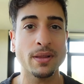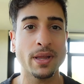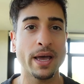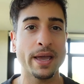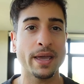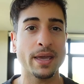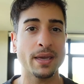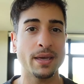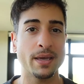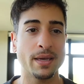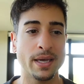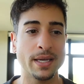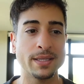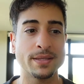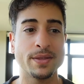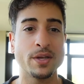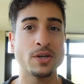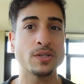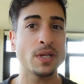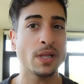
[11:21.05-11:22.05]
Like
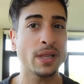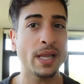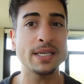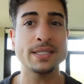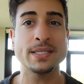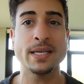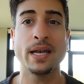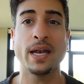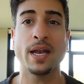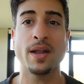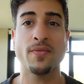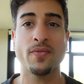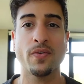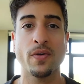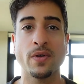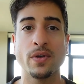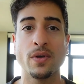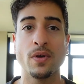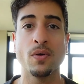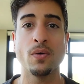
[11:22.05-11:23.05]
it, there's a lesson in it for
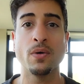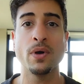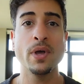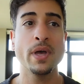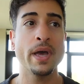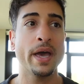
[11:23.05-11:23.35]
you.